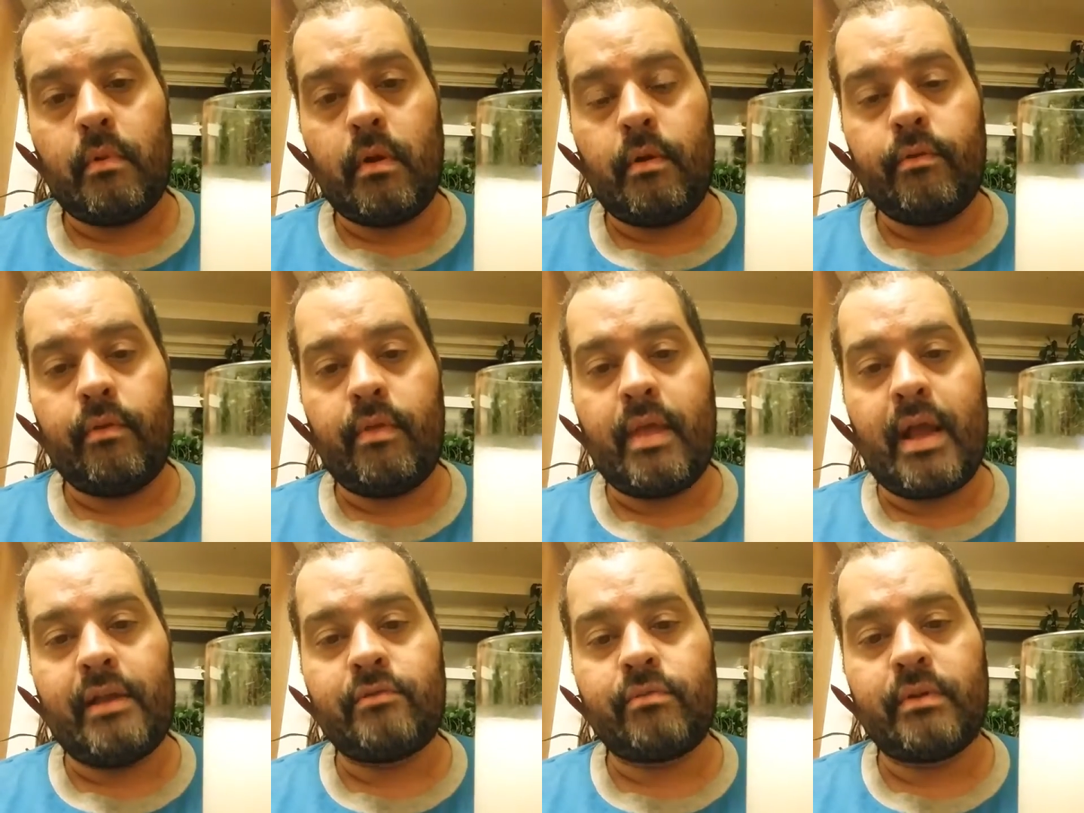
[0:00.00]
Under
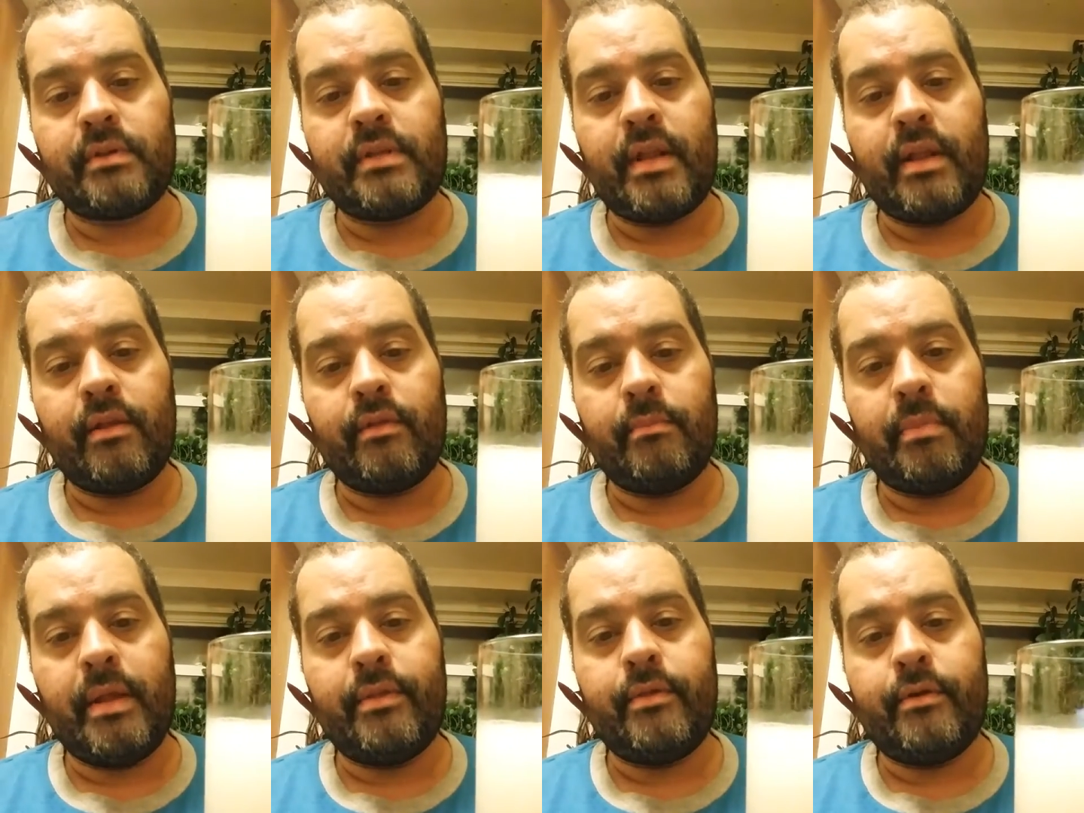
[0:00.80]
the ice crust sitting on the
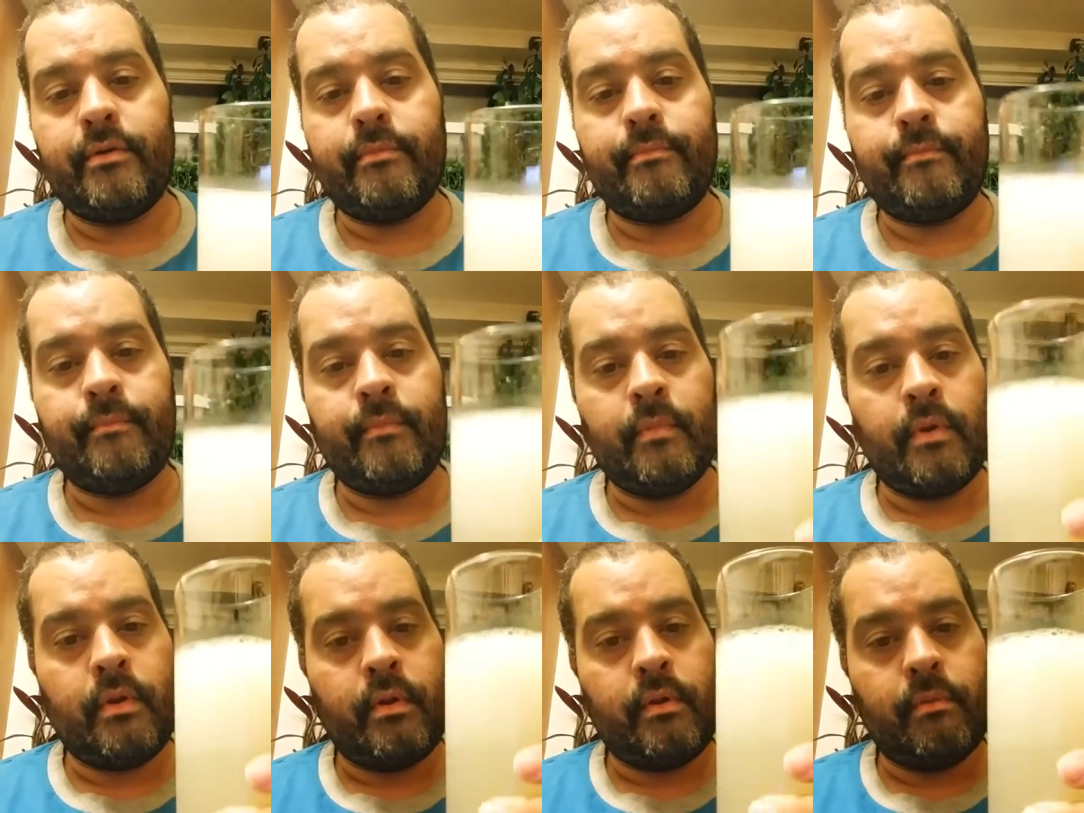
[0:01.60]
blender,
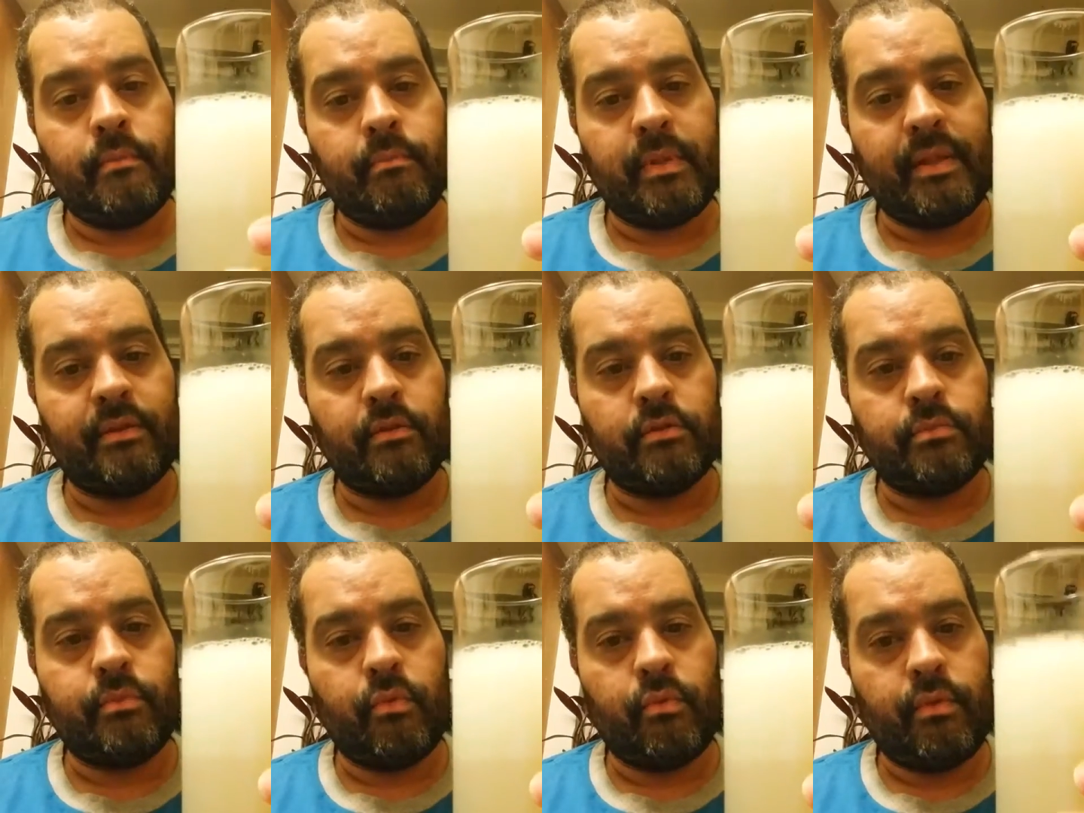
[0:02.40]
lentil
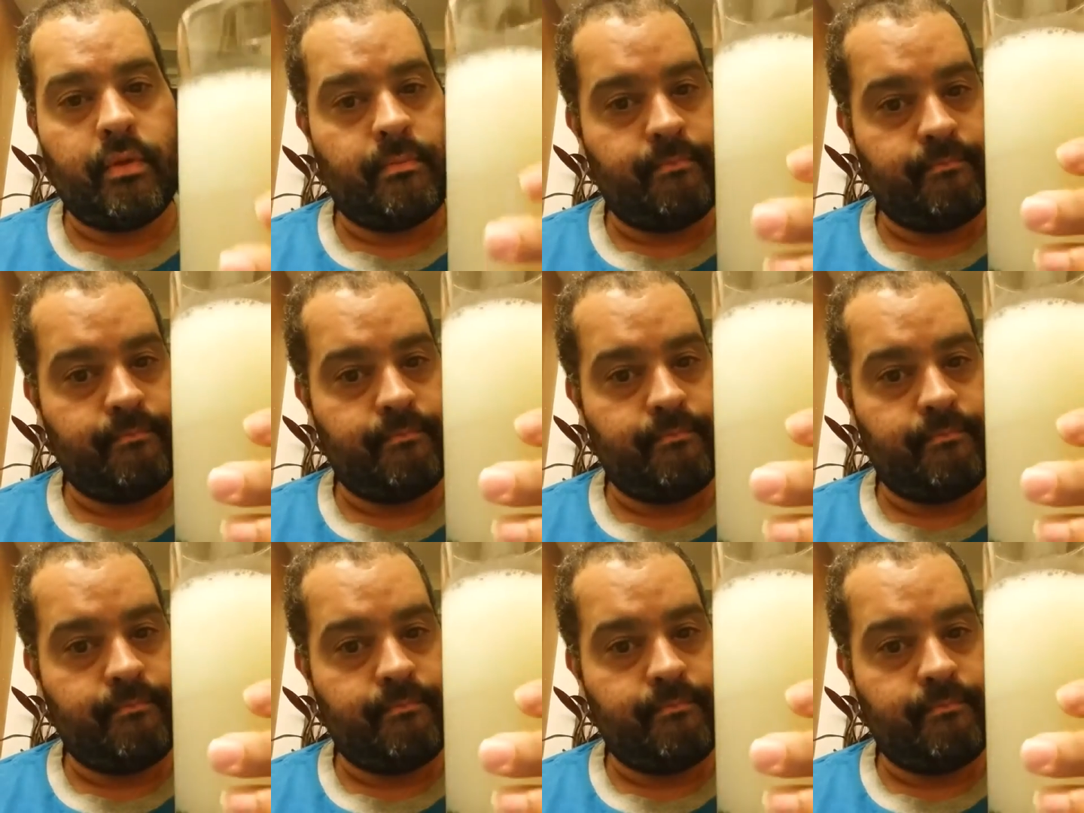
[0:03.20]
smooth.